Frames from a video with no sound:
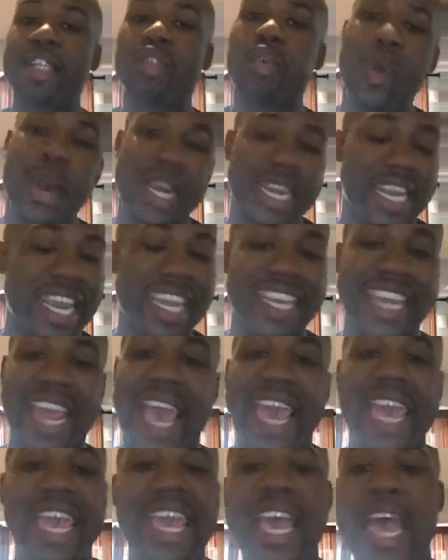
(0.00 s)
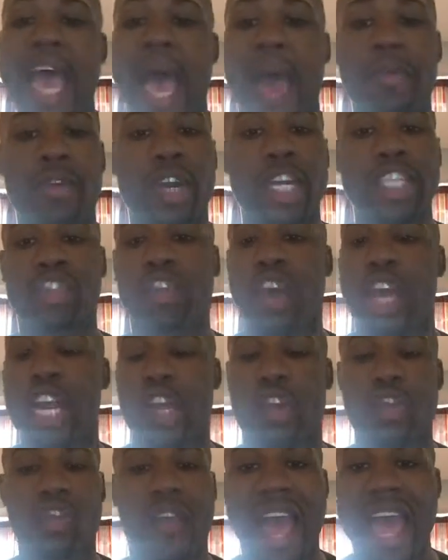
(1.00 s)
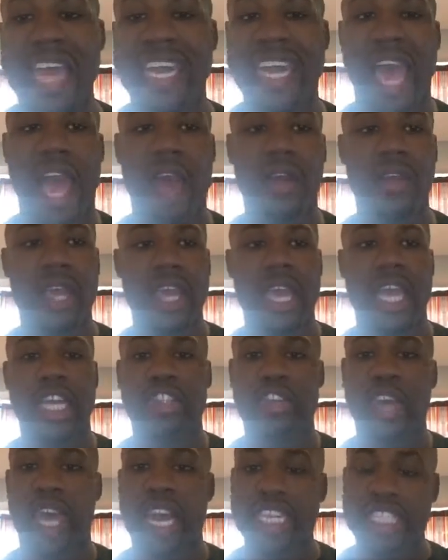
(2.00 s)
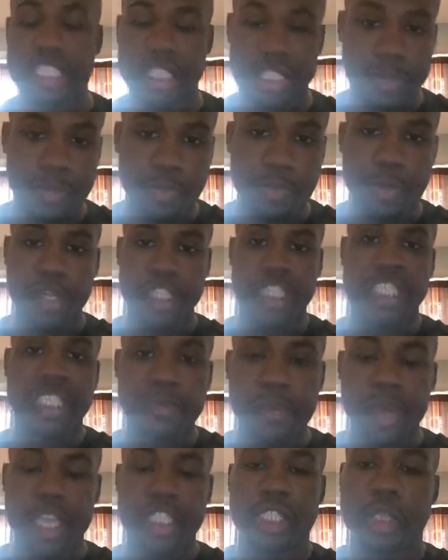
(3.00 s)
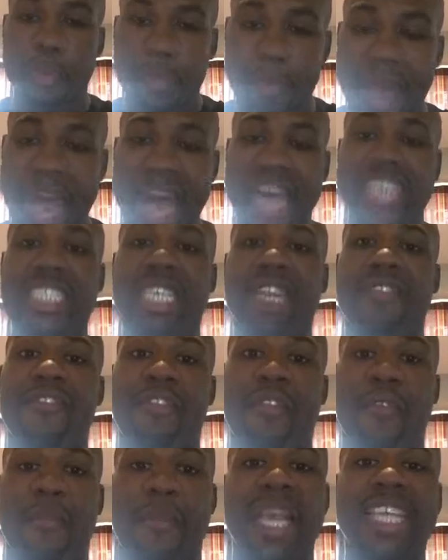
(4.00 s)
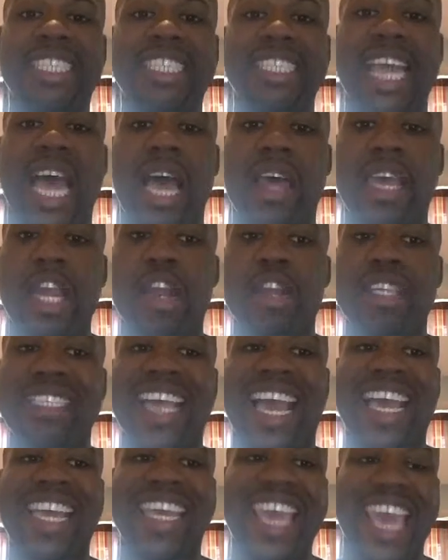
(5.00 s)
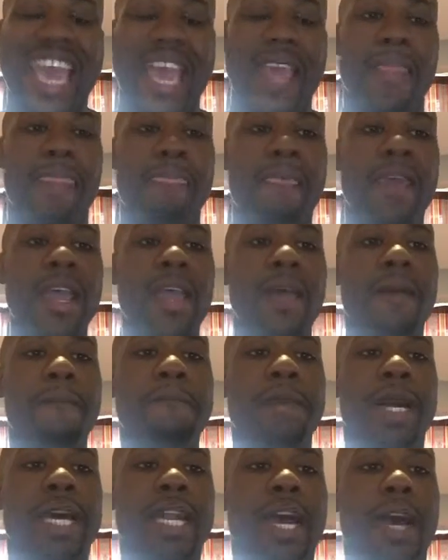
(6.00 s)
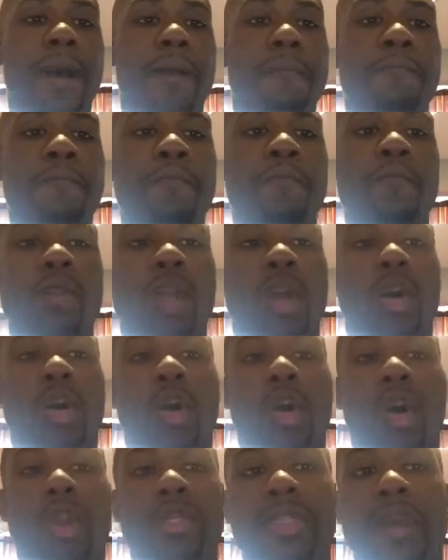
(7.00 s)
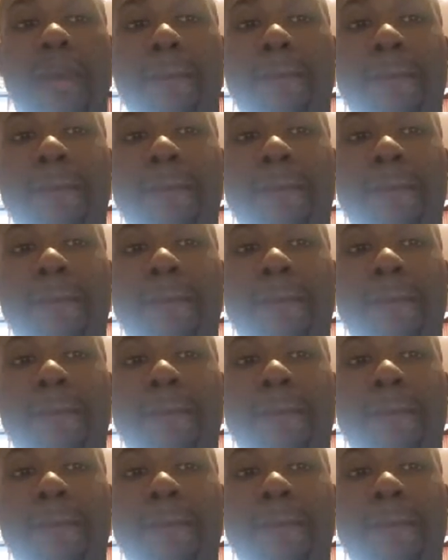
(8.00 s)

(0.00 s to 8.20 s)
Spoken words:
20 a day. I'm going to try to grind out and try to just push as much positive information out here as I can. But the